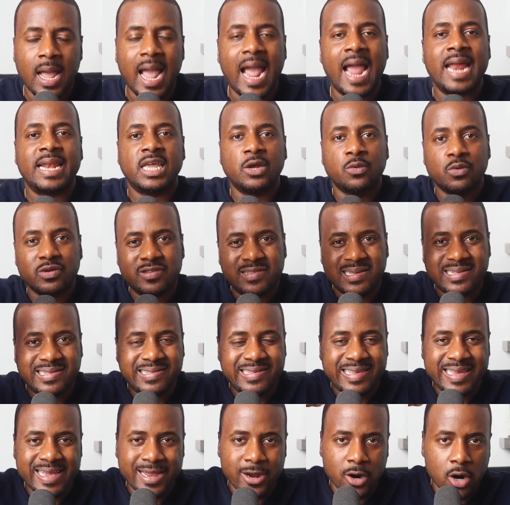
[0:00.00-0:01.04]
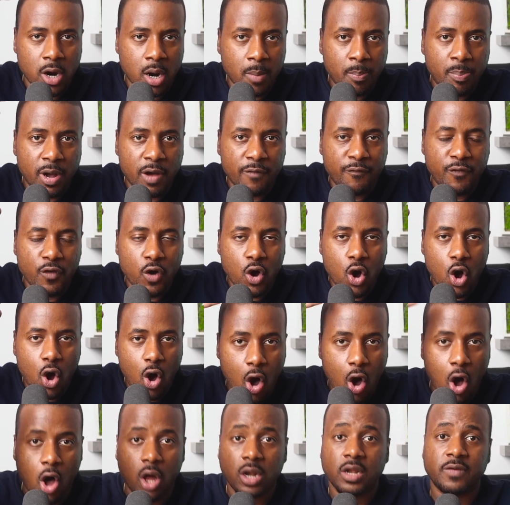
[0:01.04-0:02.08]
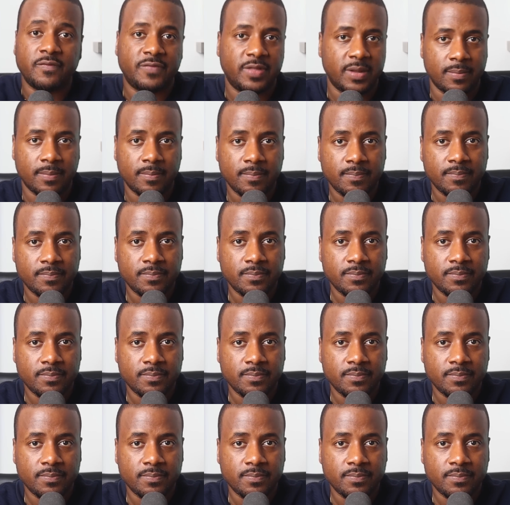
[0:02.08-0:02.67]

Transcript: and he was a tier above all of them.